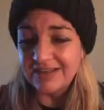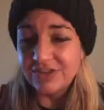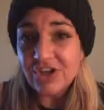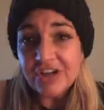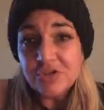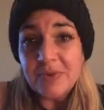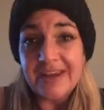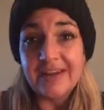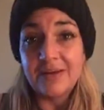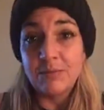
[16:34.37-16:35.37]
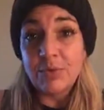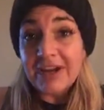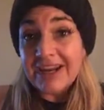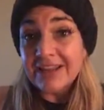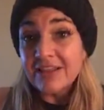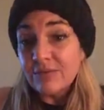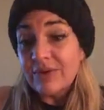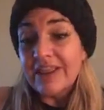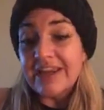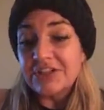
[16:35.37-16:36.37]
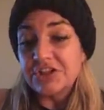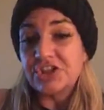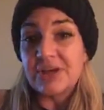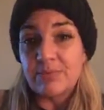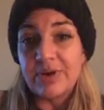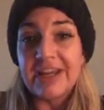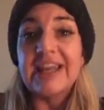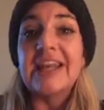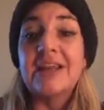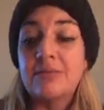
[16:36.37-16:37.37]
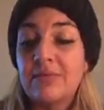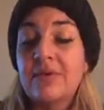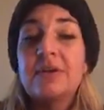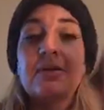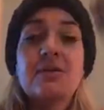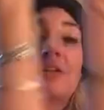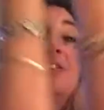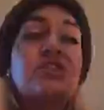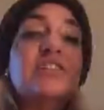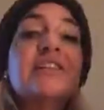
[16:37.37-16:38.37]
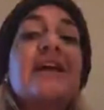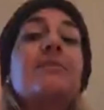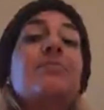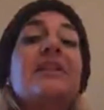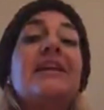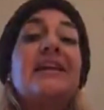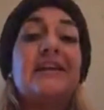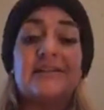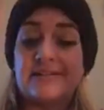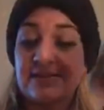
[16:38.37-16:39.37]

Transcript: Judgment. Bring in the relationship. Bring it in. She's like, please.